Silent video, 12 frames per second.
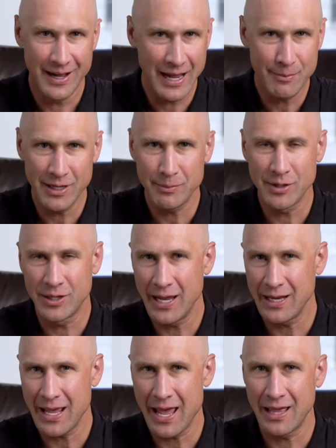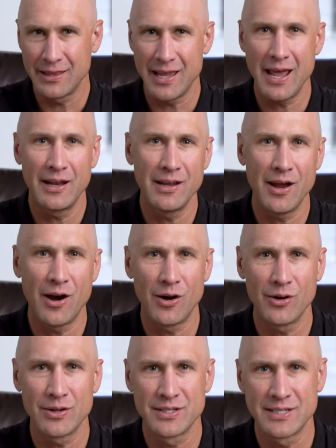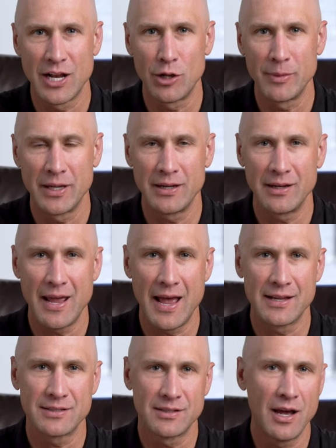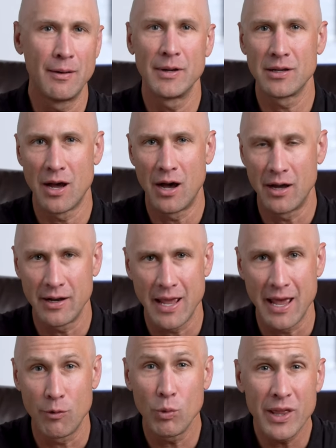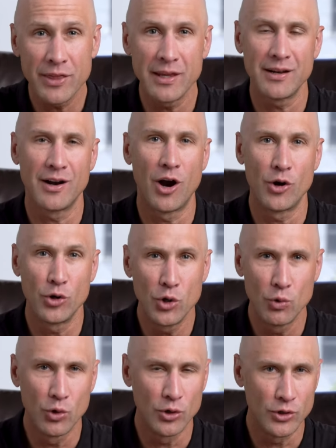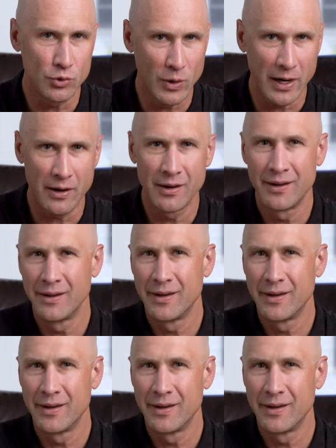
Hi, I'm Nick McLean, and the NAR settlement has come and gone, and with it are new rules where